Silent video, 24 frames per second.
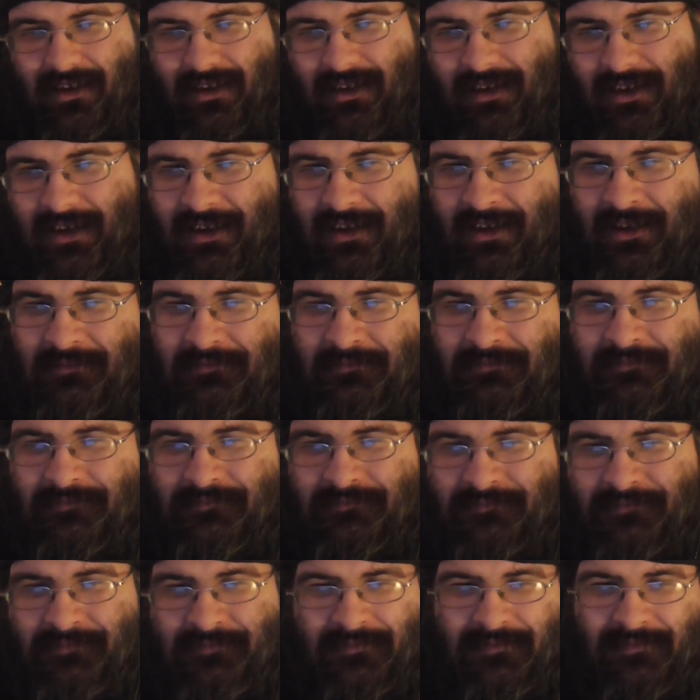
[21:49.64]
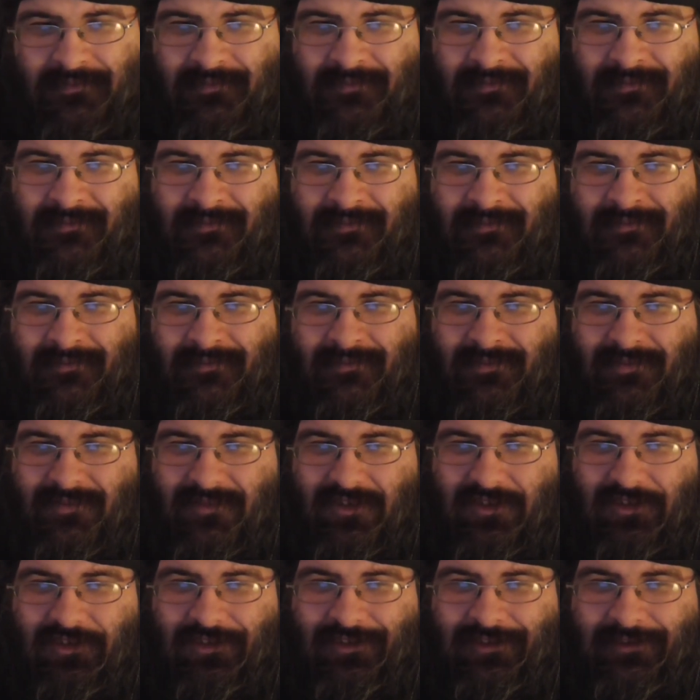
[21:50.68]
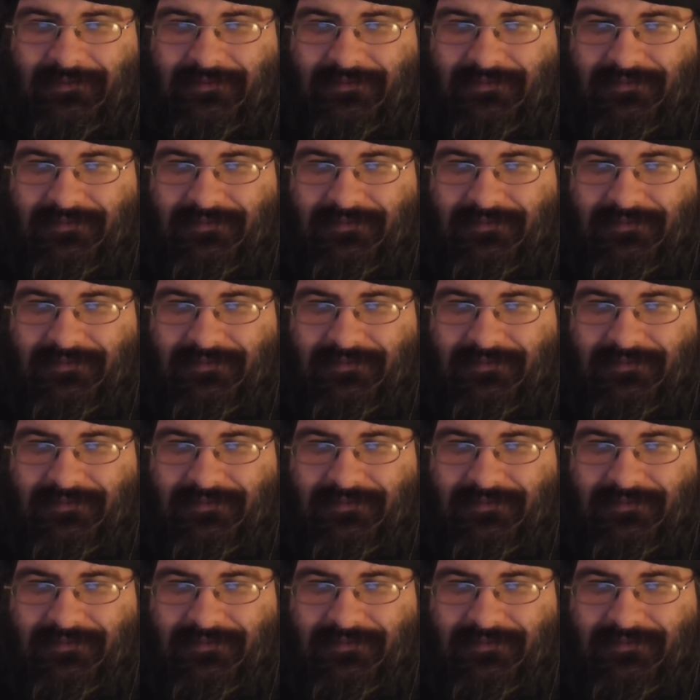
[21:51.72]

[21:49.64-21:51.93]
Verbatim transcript: uh, just